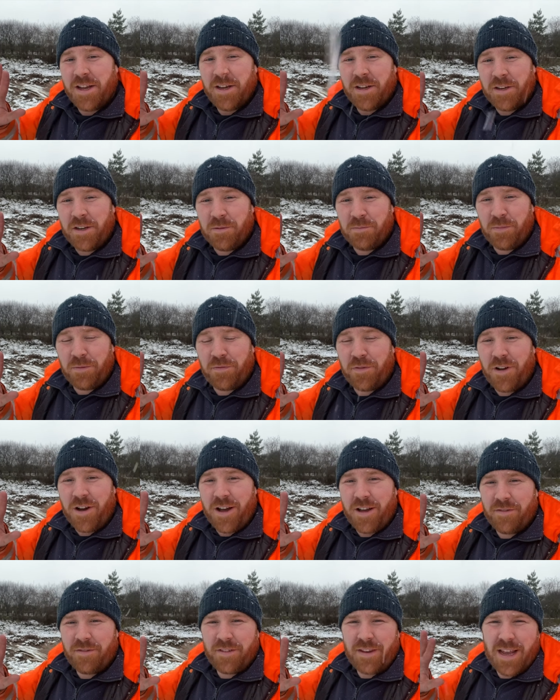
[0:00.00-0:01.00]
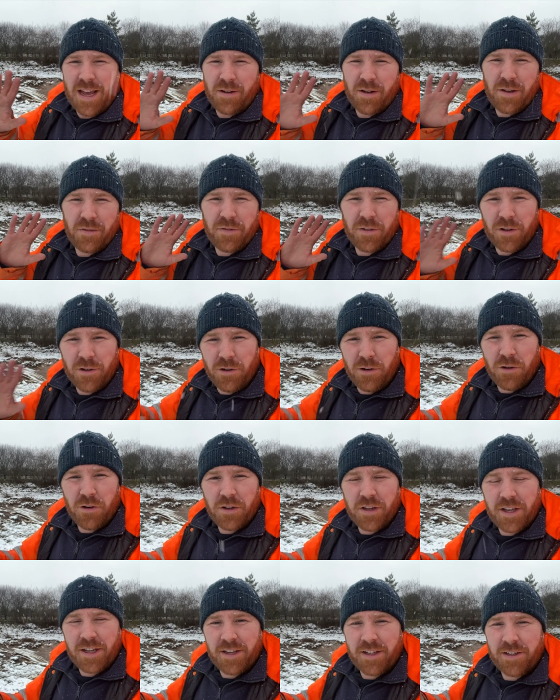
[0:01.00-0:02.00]
Number five, now if you're
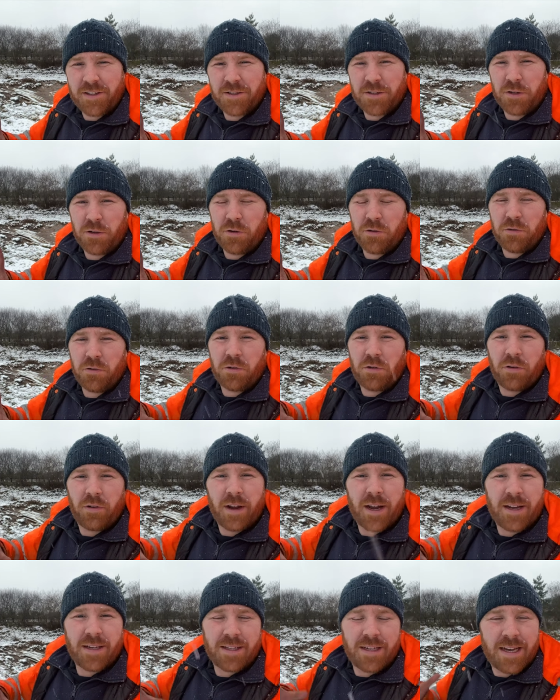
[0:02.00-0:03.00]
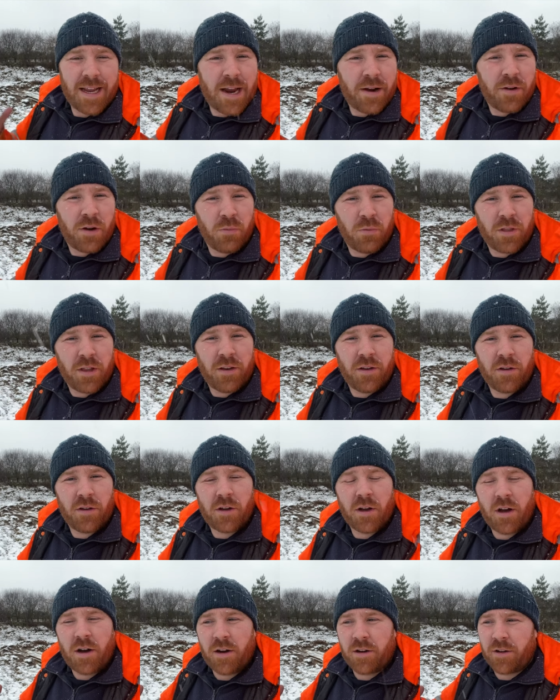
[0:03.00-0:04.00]
looking to create an area within your
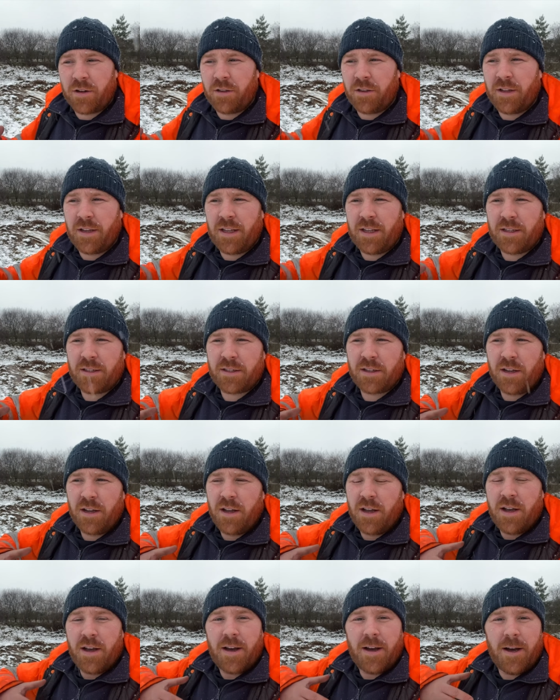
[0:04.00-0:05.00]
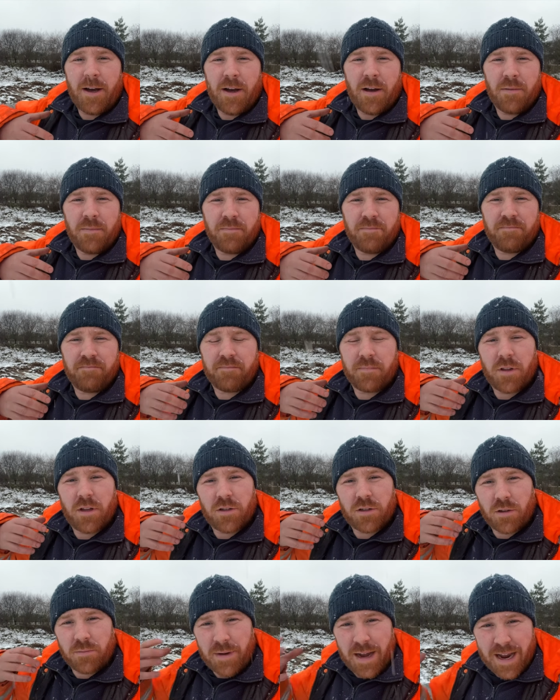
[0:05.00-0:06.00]
garden that is um
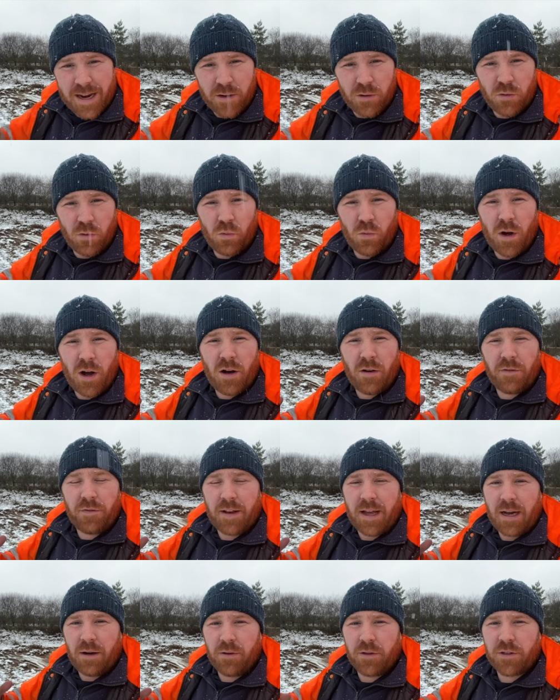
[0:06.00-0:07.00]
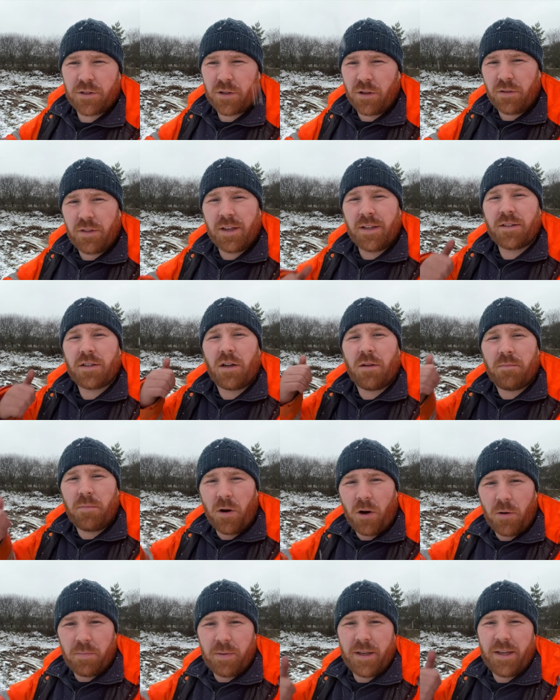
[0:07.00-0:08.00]
some annual wildflowers, so things like
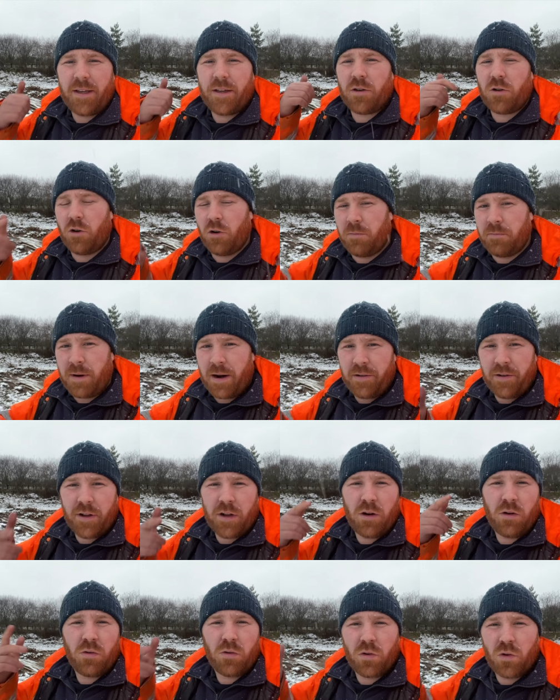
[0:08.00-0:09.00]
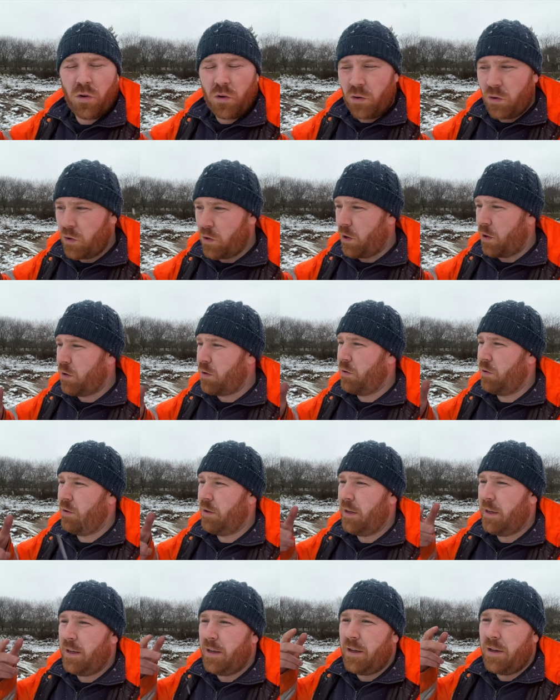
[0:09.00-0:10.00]
poppy, corn marigold, corn
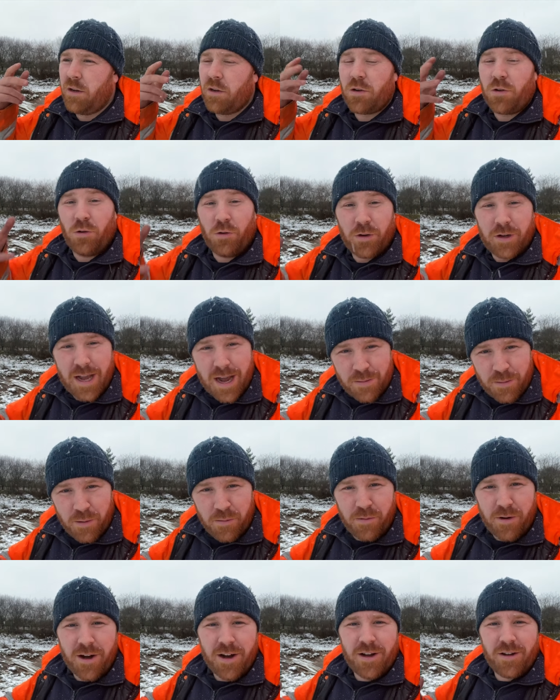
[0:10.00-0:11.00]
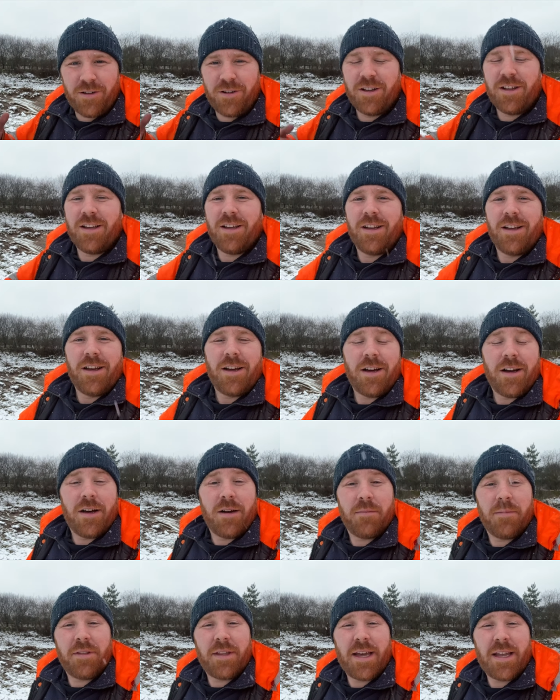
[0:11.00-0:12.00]
cockle, corn chamomile,
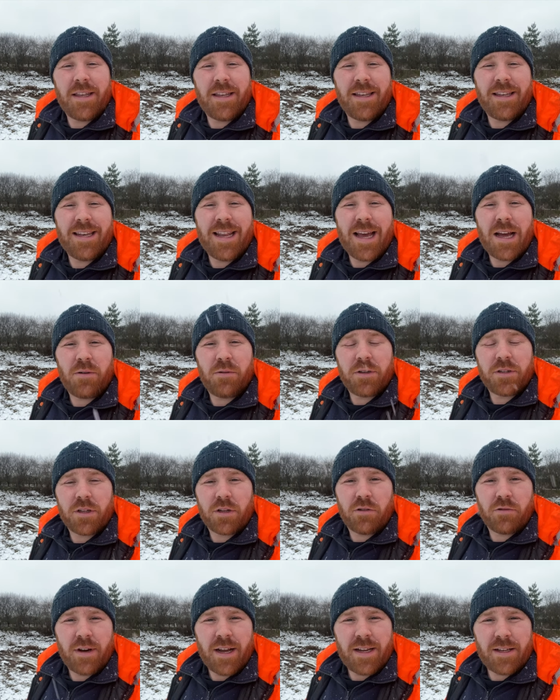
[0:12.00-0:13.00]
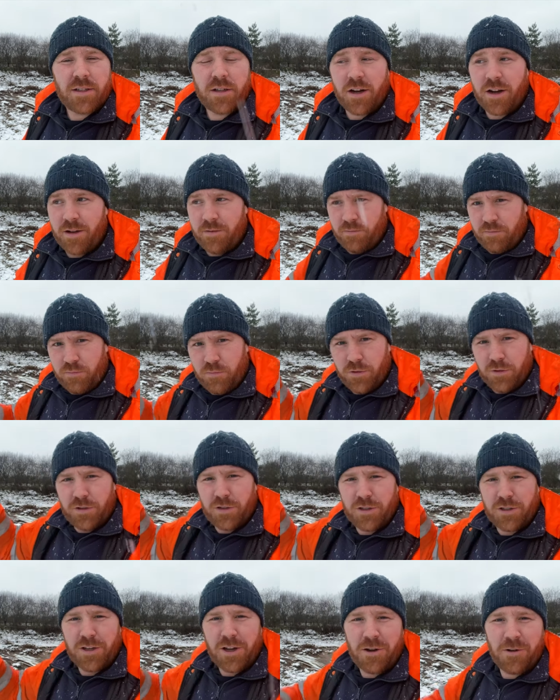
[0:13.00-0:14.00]
um, then now is a great time, once
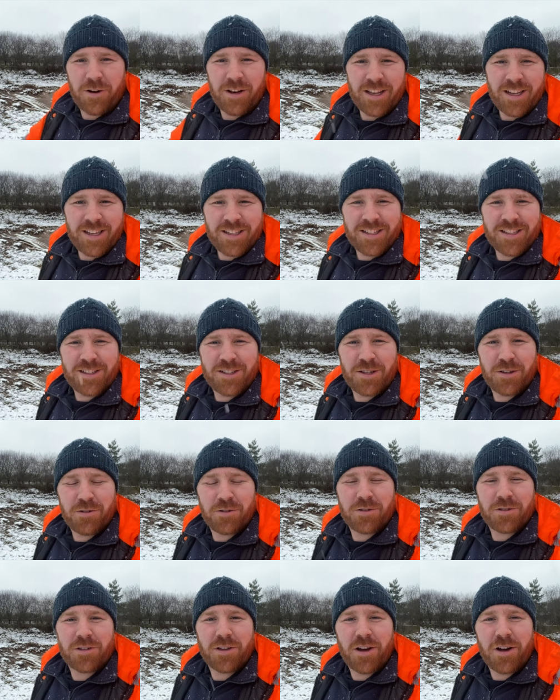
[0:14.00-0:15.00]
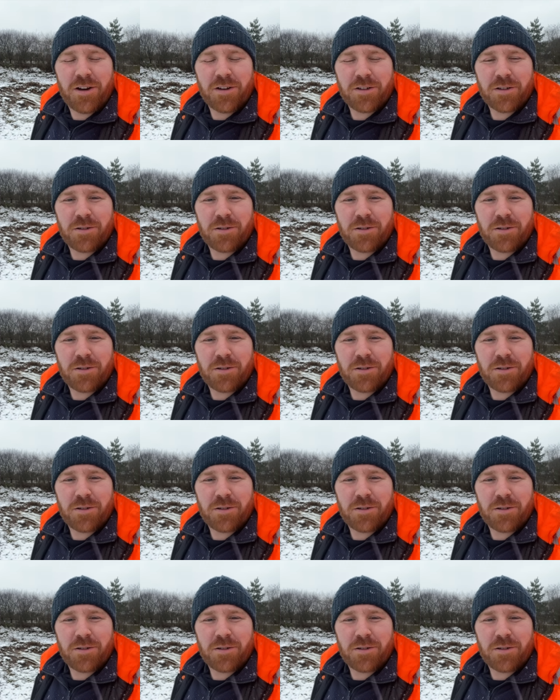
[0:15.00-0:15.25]
the snow clears, to start